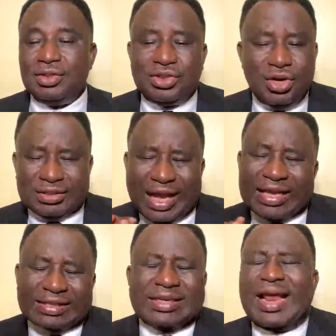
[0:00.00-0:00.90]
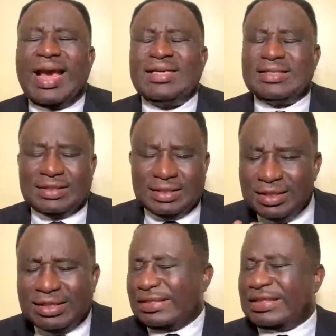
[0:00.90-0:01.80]
just a slight
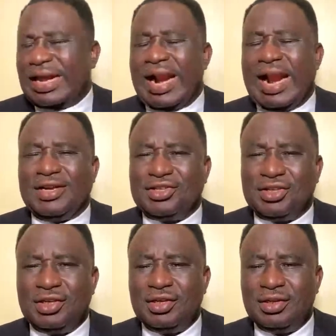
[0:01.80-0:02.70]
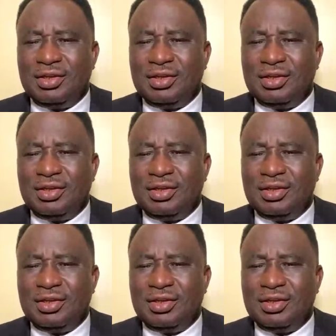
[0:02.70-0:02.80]
scratch.